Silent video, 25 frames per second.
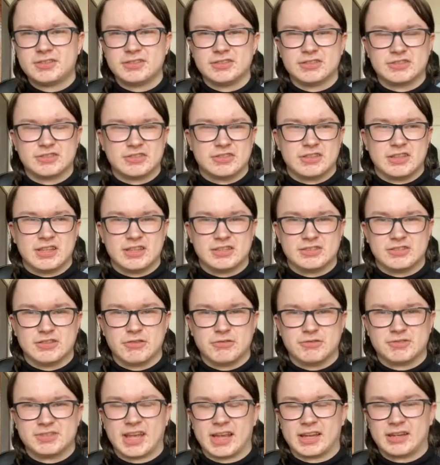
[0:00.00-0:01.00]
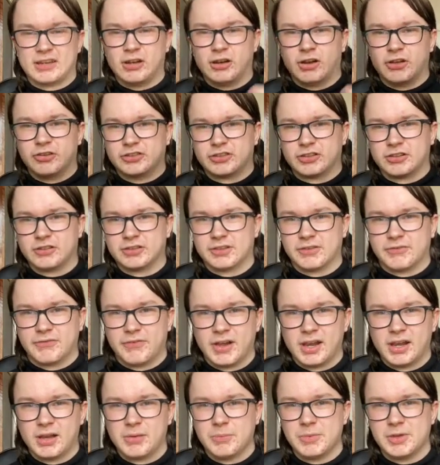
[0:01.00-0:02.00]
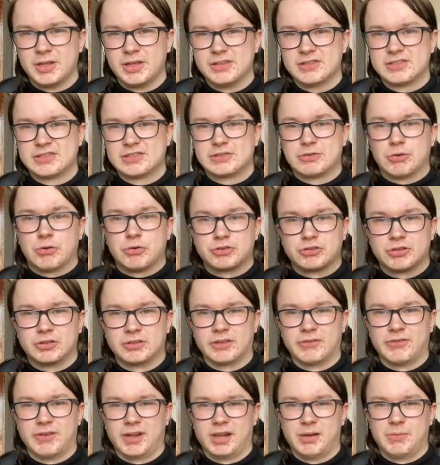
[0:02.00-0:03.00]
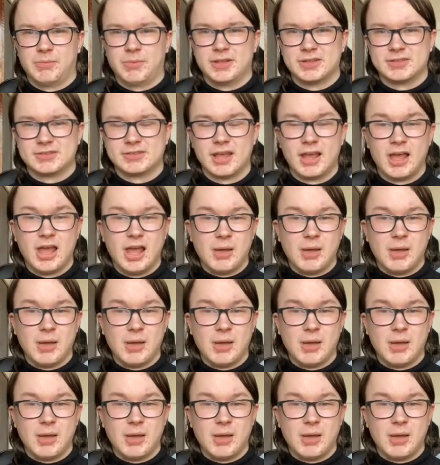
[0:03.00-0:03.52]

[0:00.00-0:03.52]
these new technological developments, social developments,